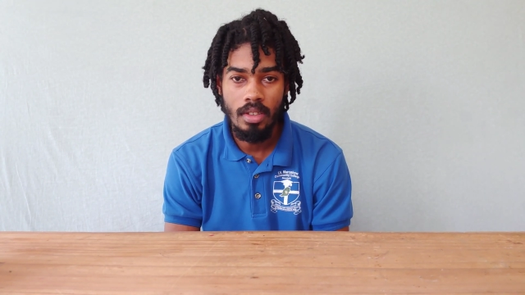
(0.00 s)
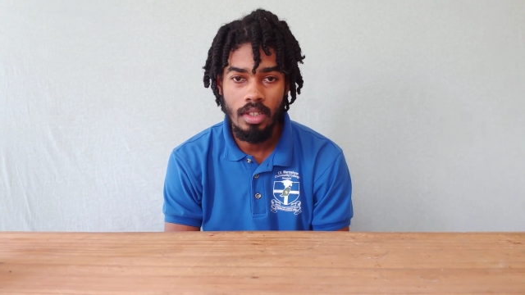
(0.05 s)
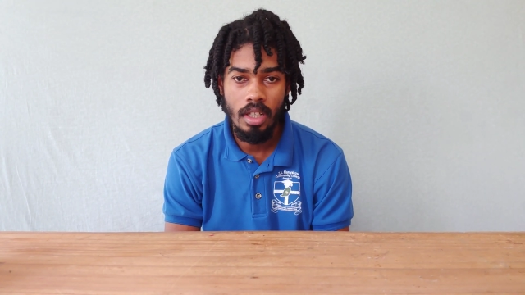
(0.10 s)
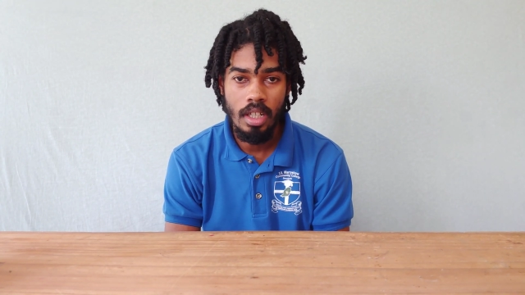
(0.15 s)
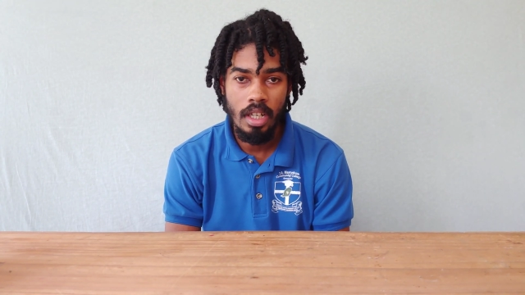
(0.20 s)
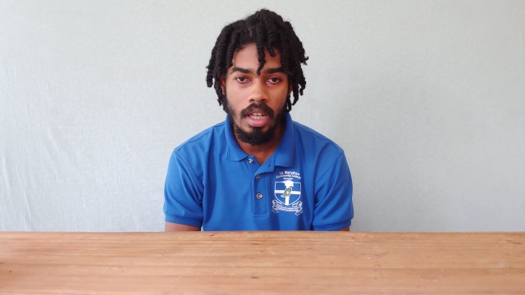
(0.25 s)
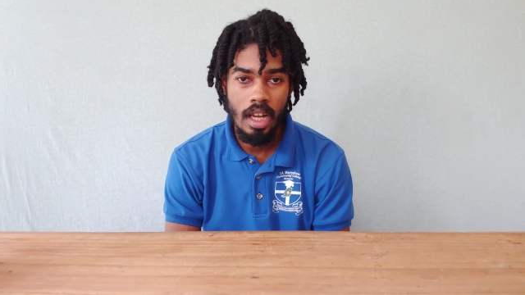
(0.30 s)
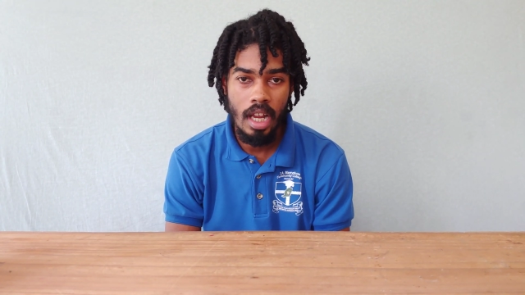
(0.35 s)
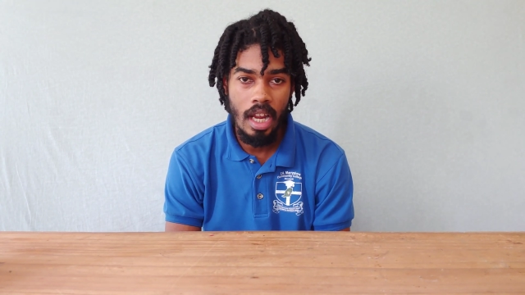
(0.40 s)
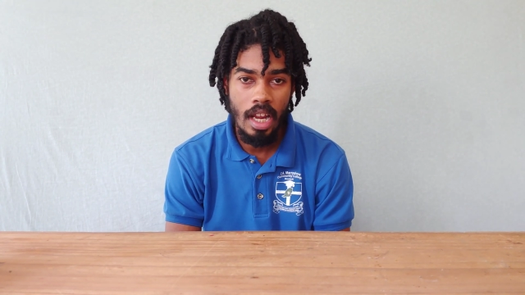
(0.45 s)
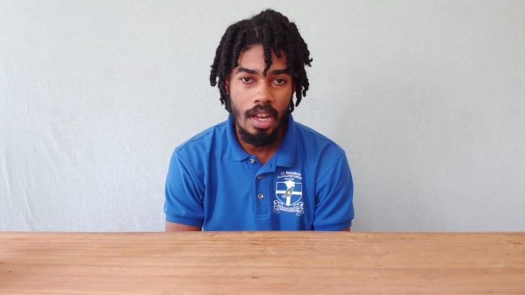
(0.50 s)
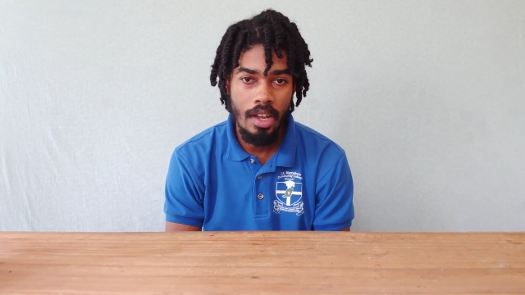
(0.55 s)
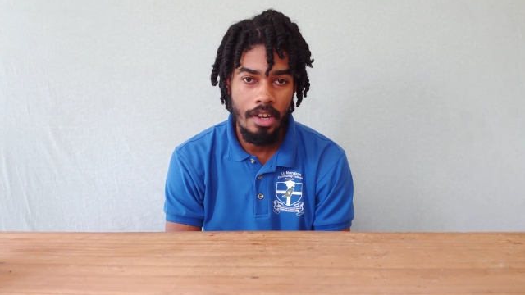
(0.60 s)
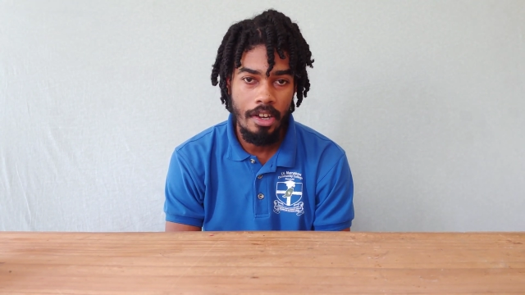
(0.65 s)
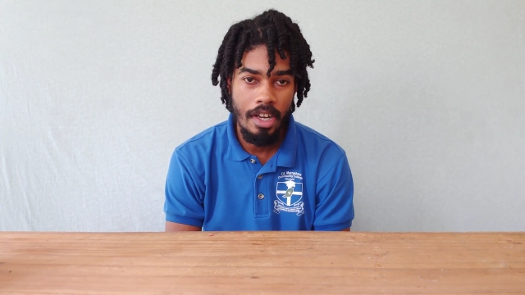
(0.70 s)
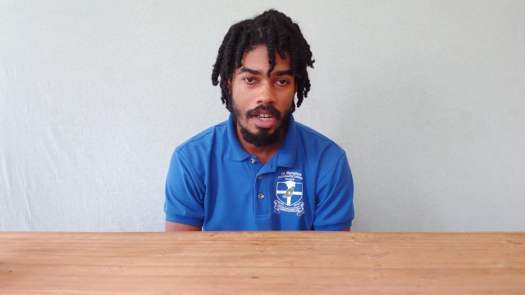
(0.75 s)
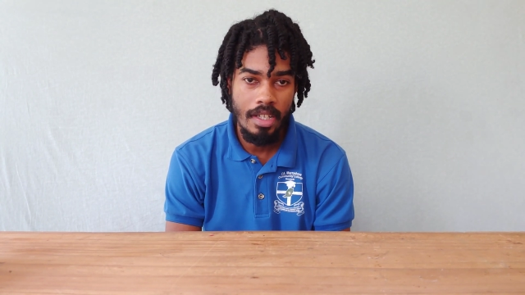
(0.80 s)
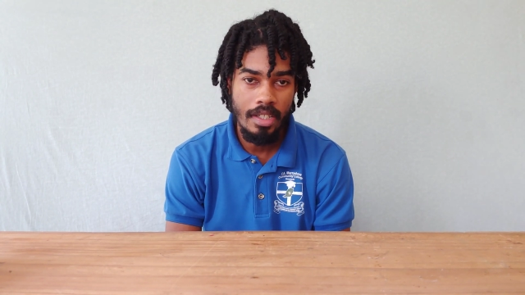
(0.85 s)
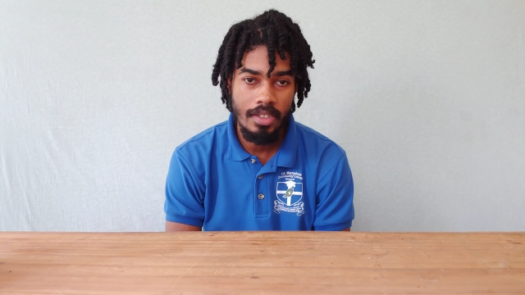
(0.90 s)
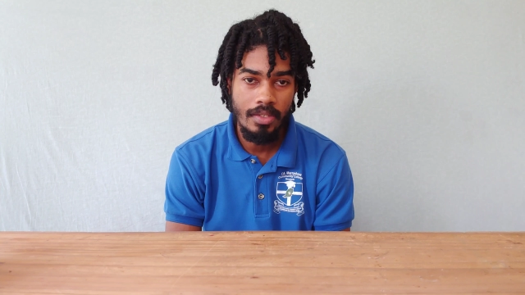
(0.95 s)
the
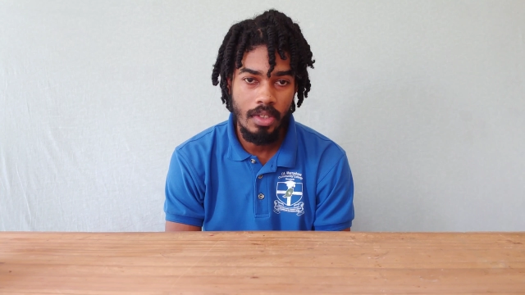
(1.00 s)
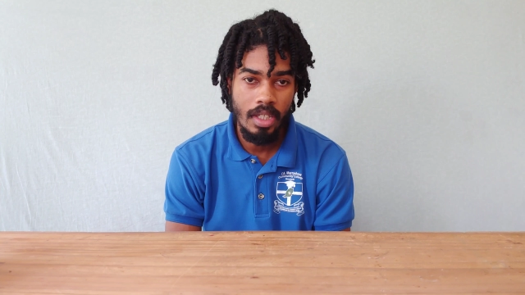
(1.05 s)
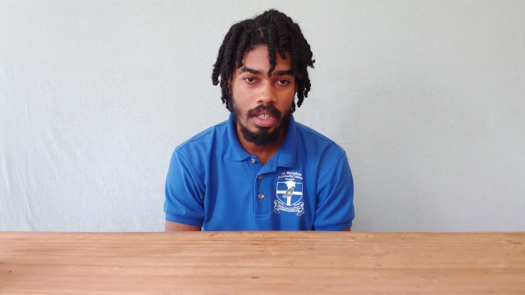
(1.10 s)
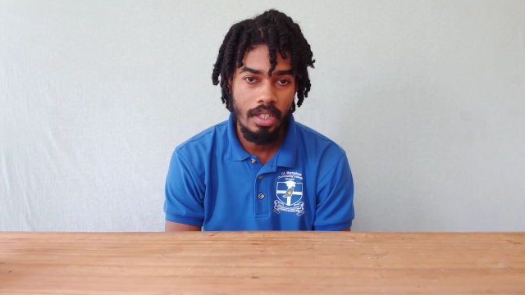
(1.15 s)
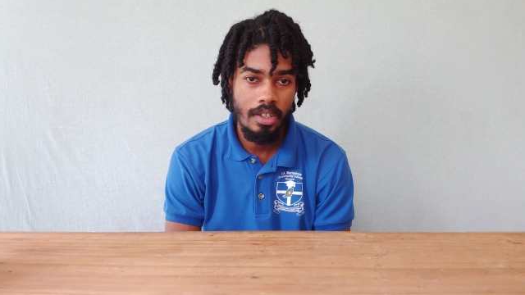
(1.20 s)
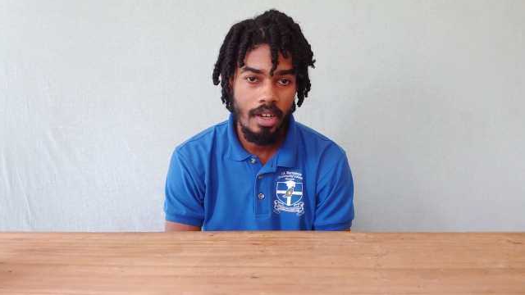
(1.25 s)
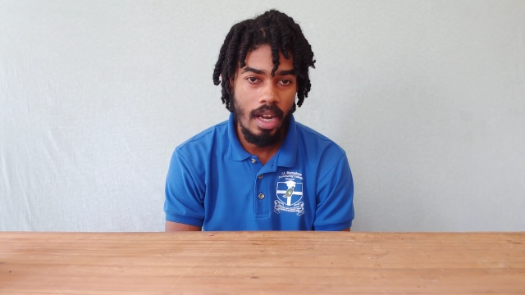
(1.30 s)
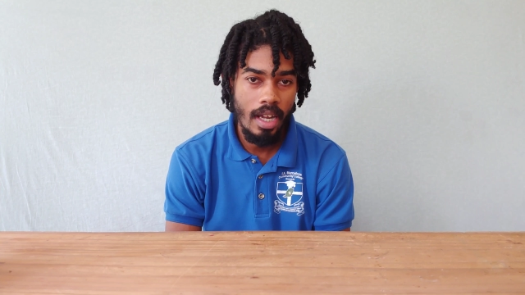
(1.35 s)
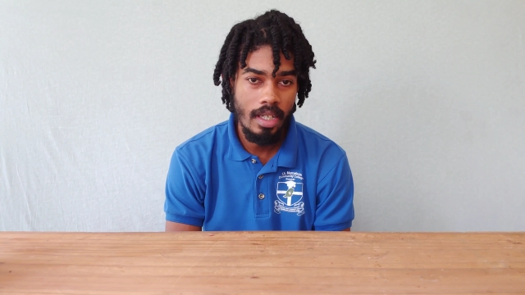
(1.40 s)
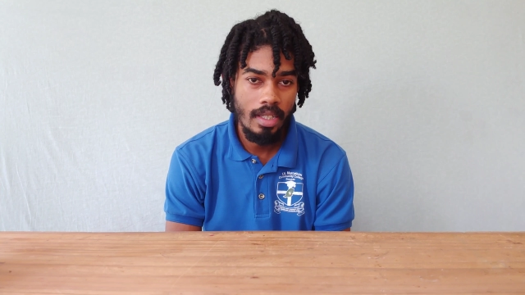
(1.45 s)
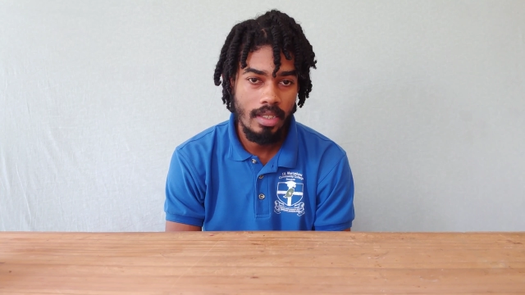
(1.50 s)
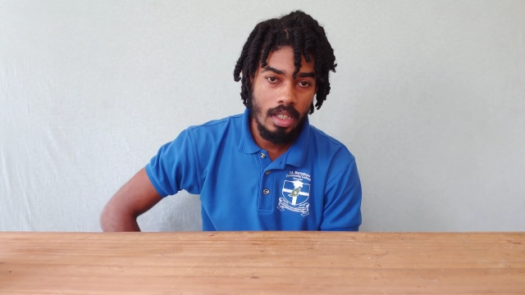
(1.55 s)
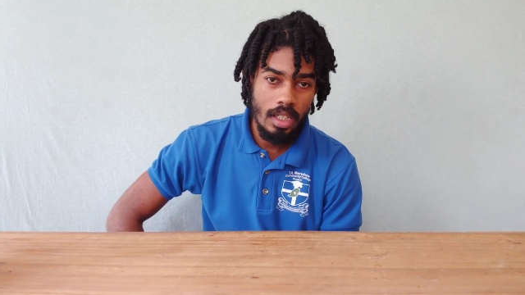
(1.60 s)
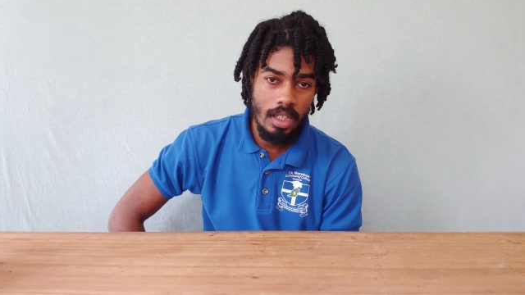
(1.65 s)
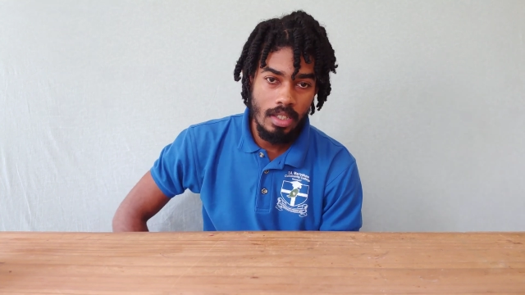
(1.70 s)
areas with the cracks.